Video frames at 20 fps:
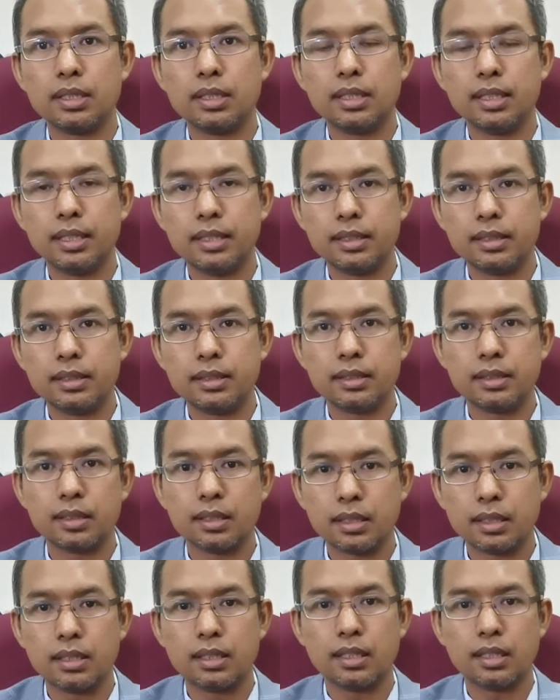in
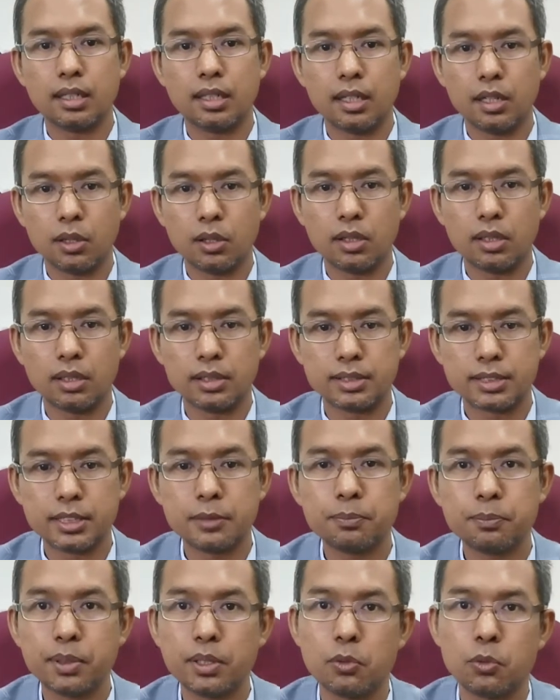our
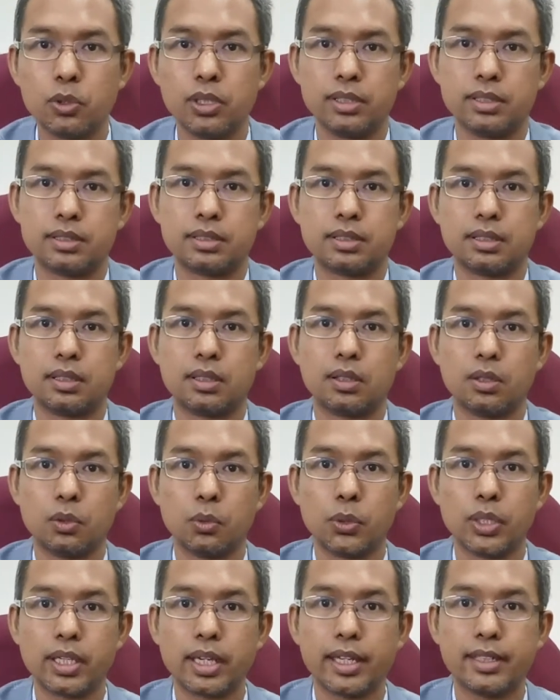simple words,
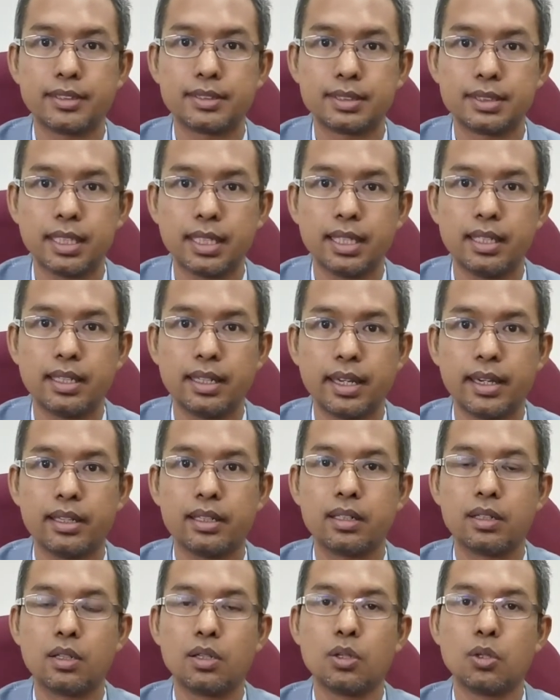we can say
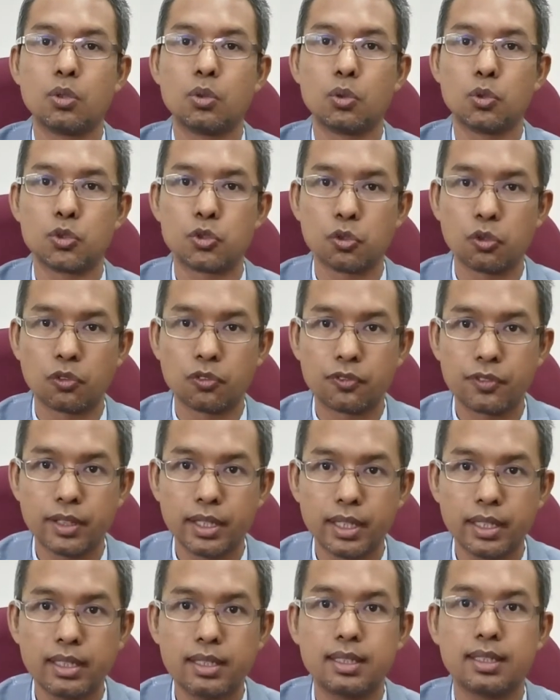that Usul
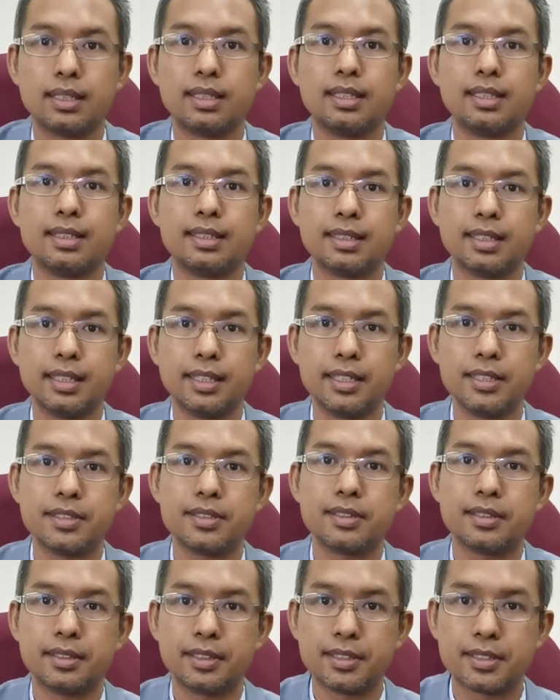Fiqh
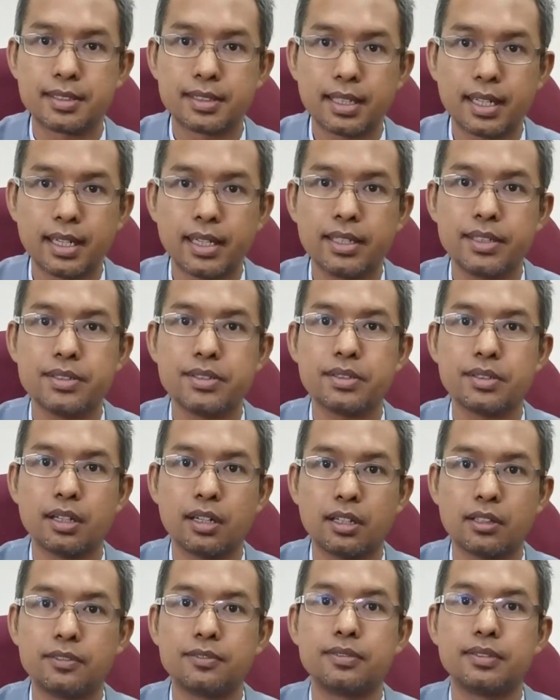is the science
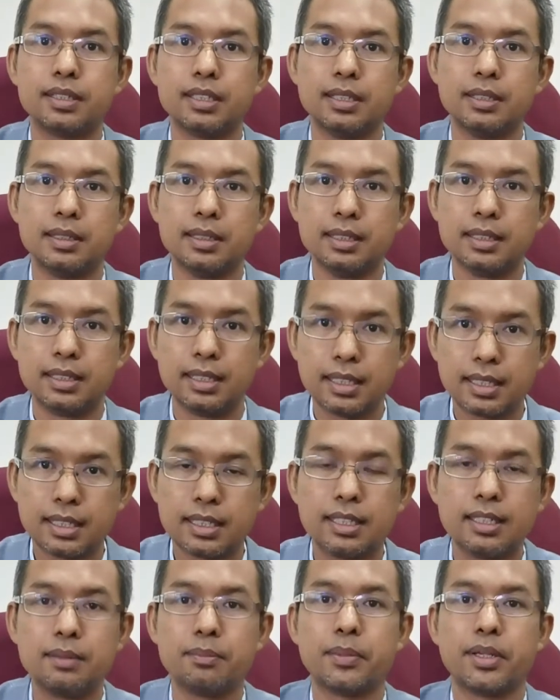of a
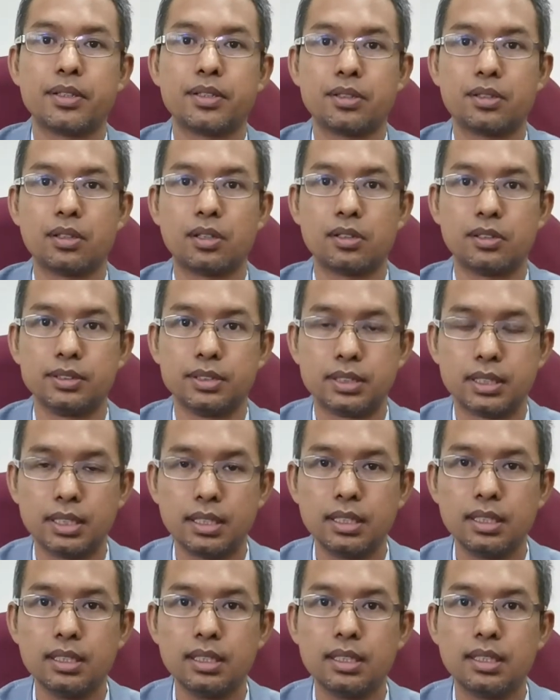legal
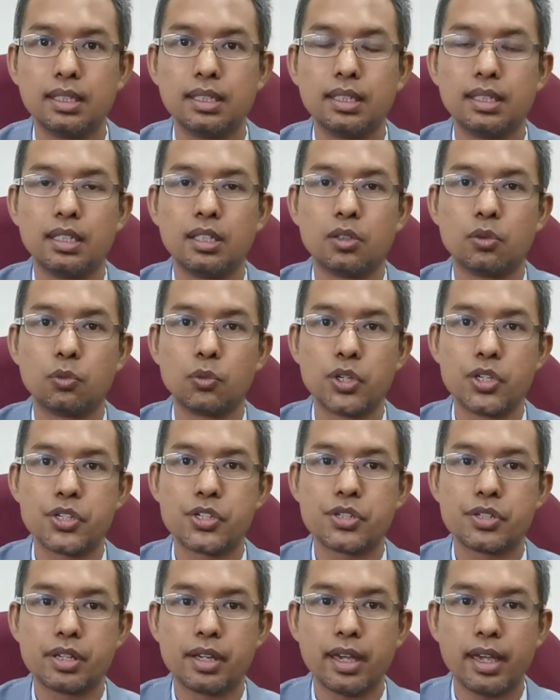methodology
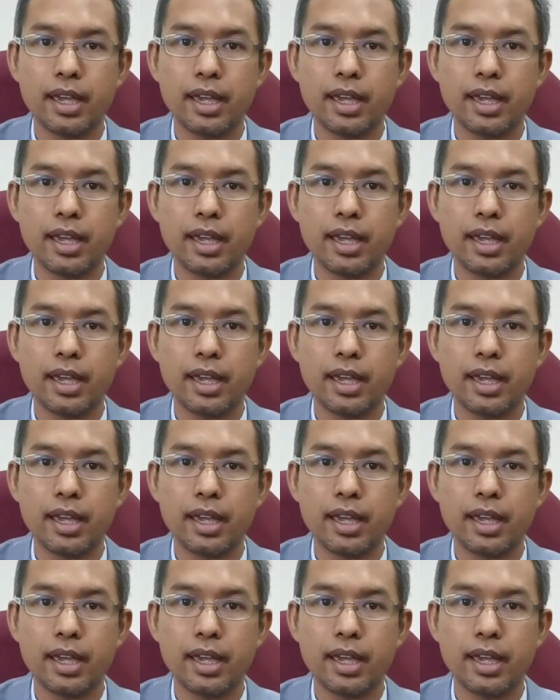which